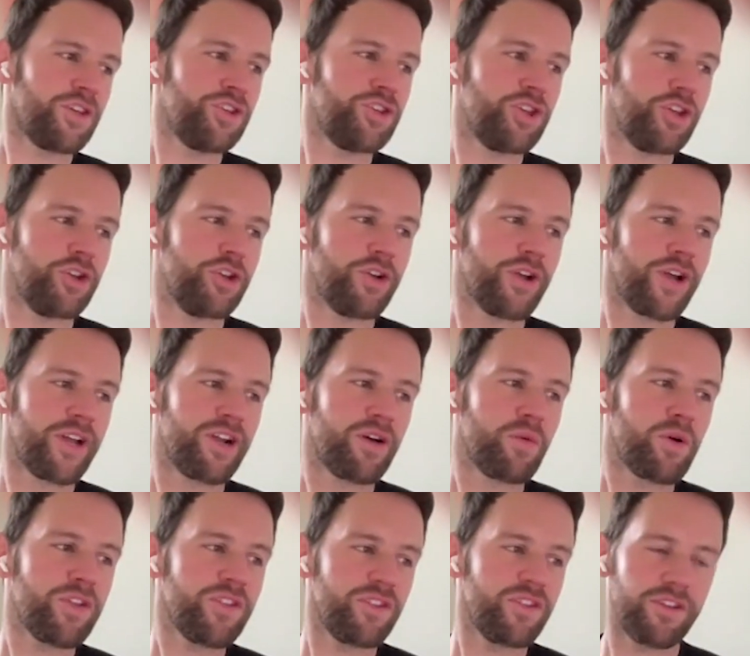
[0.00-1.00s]
Thank you. And
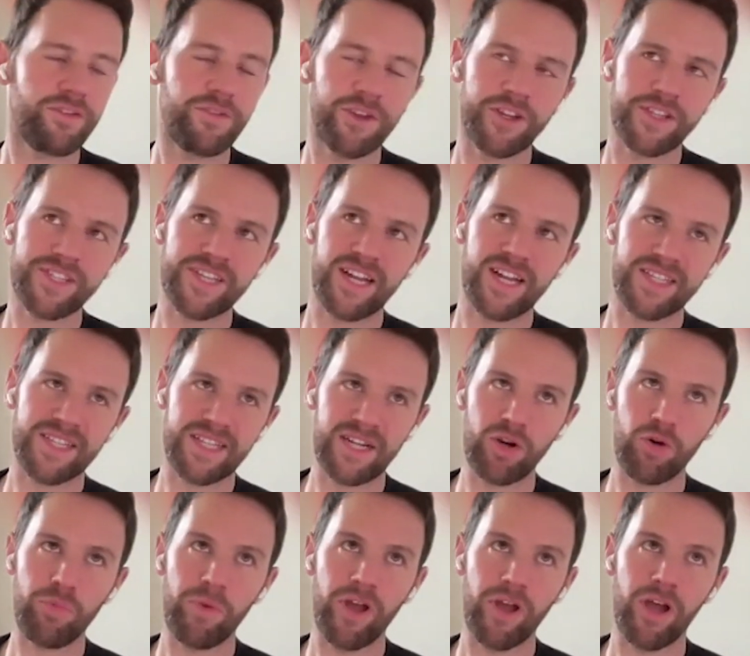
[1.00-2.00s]
I wondered if you could tell us a
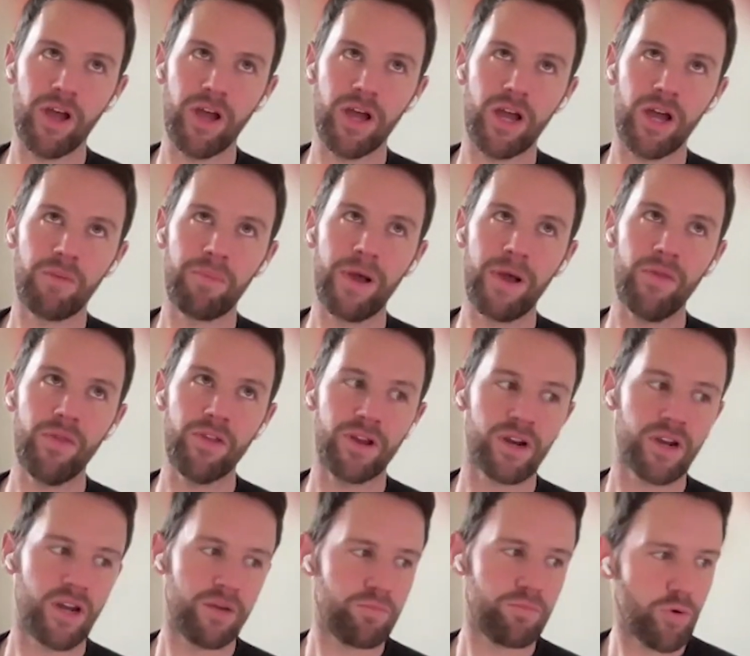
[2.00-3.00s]
little bit about the
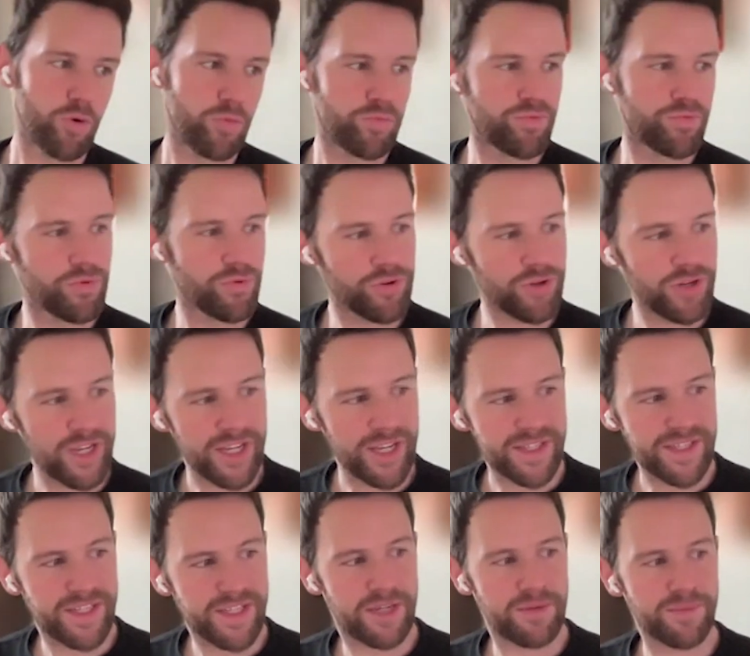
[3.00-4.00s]
club more
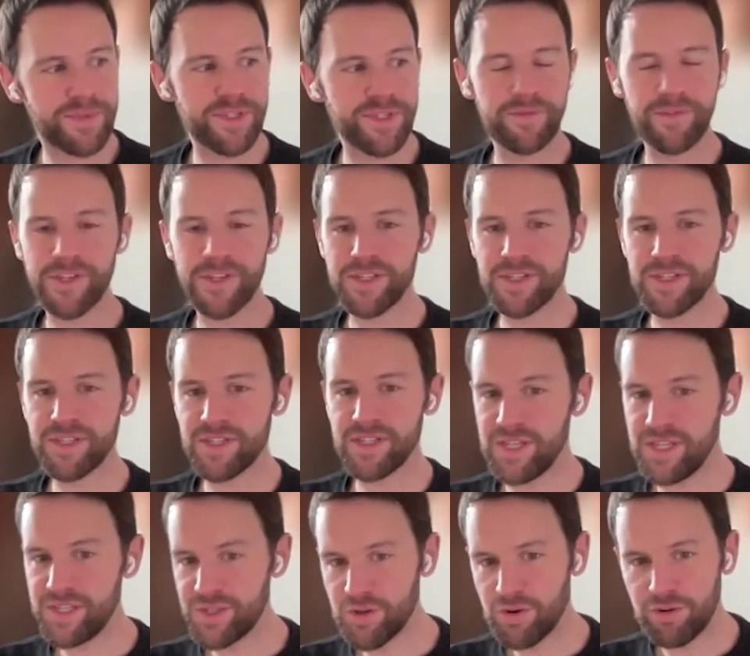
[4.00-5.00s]
broadly in terms of
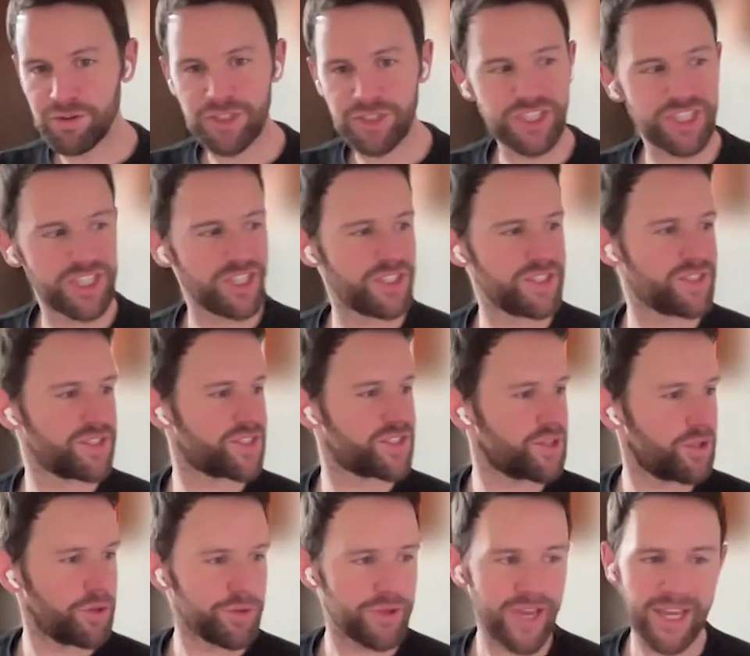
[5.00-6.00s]
its
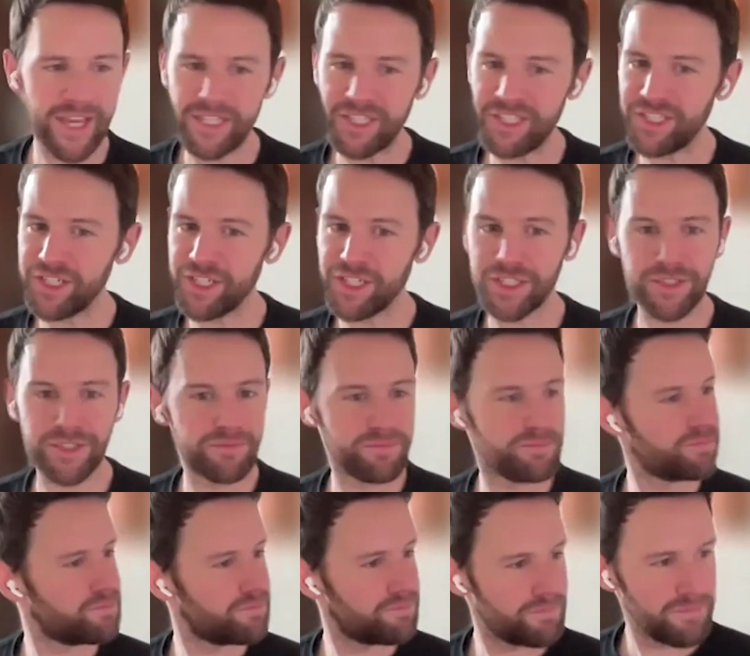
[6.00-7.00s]
origins,
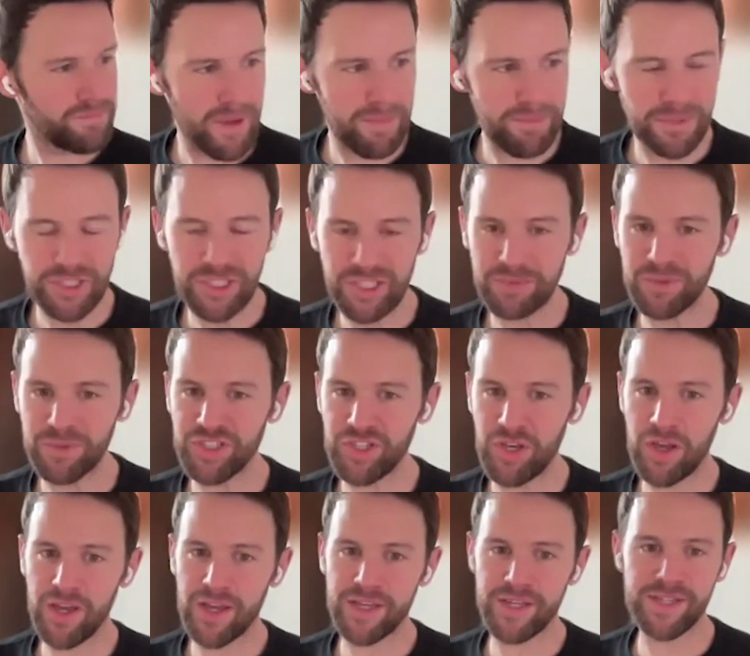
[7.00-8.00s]
location, membership
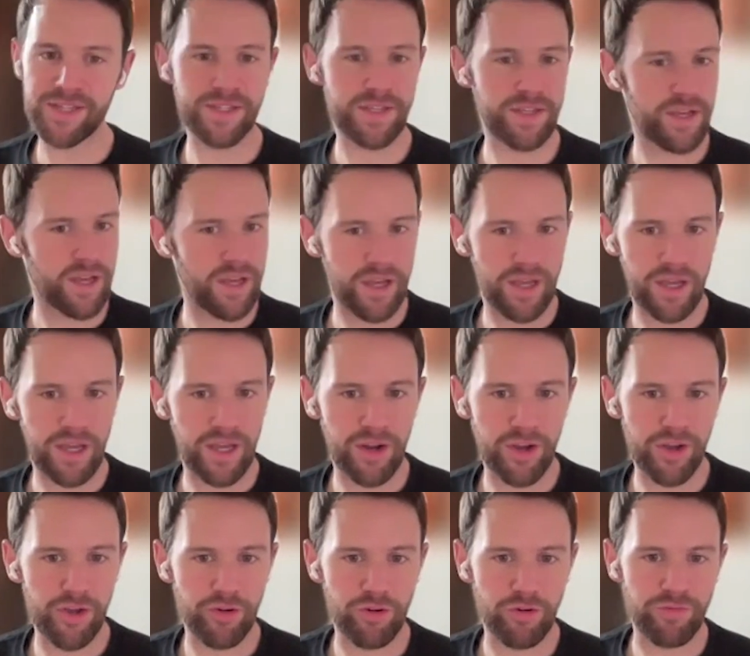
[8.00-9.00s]
size. I
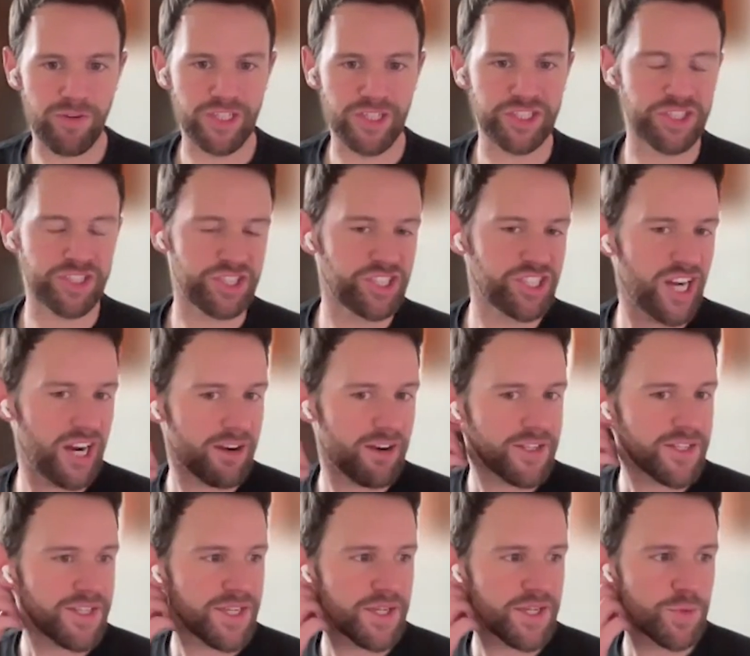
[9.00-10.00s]
know you're a registered
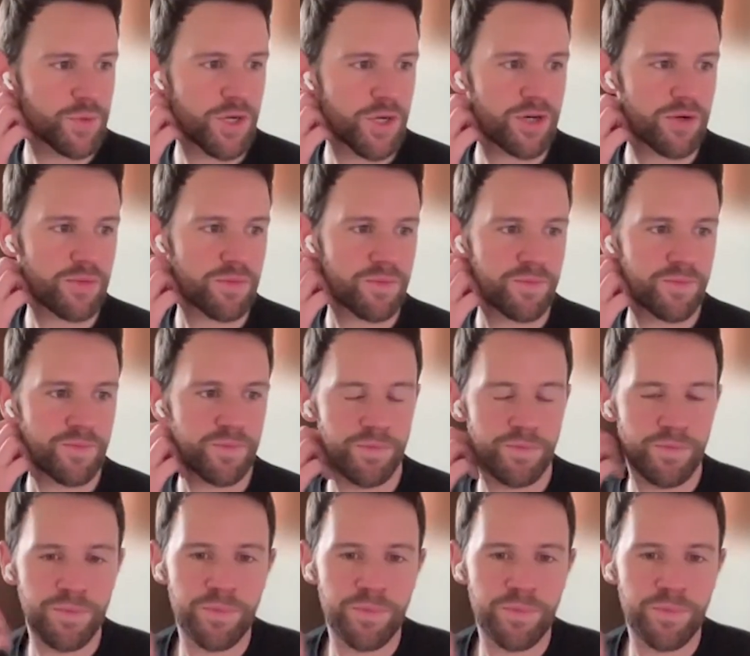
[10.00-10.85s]
charity as well.